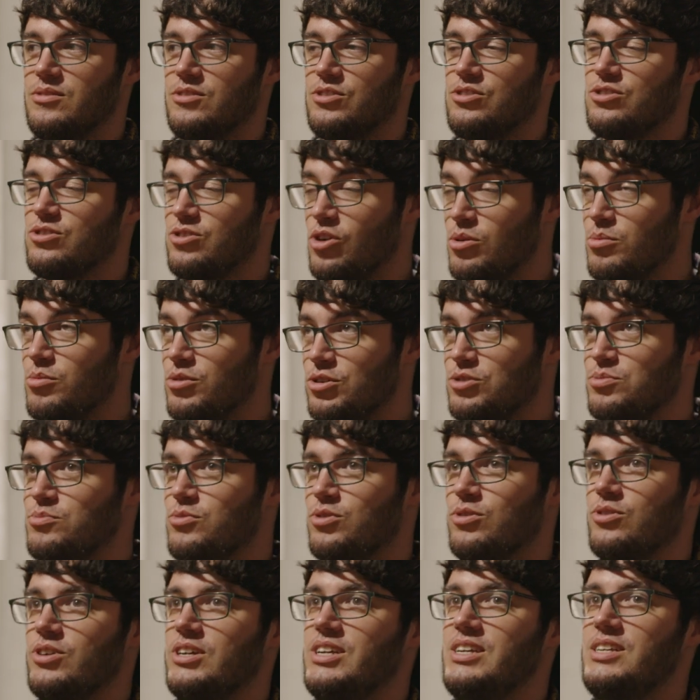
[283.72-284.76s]
so much
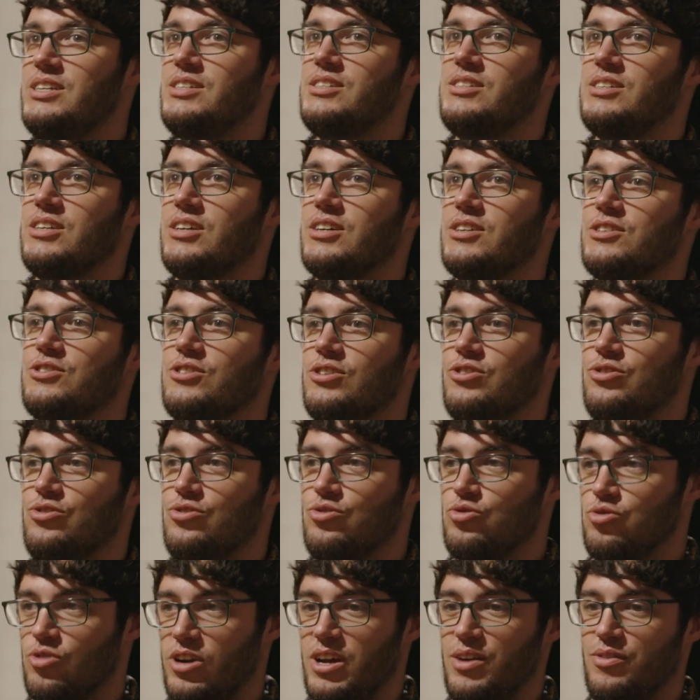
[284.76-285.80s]
more easier to
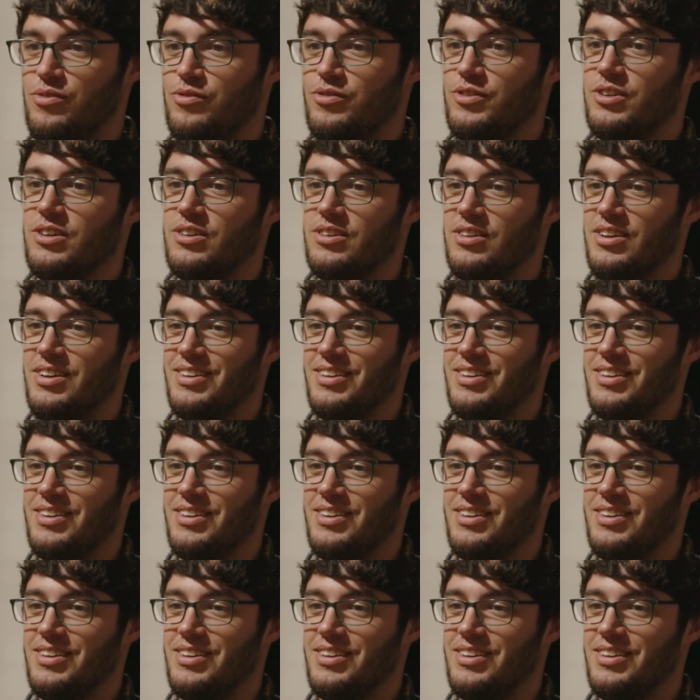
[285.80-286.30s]
drift,